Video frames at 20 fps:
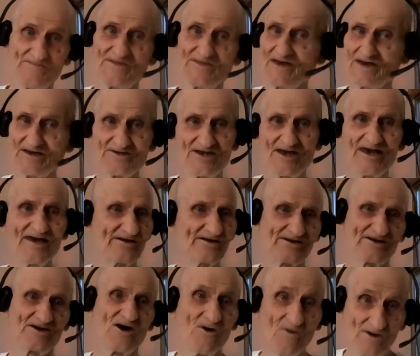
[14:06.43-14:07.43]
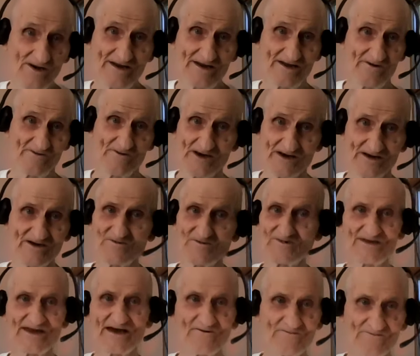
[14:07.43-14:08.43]
It can't go anywhere
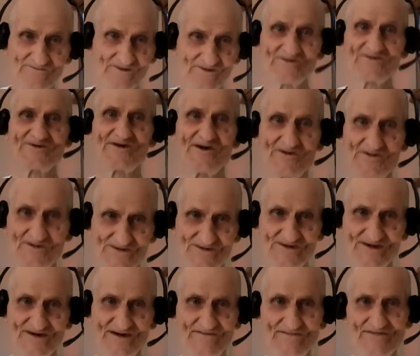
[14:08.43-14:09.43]
without fructose.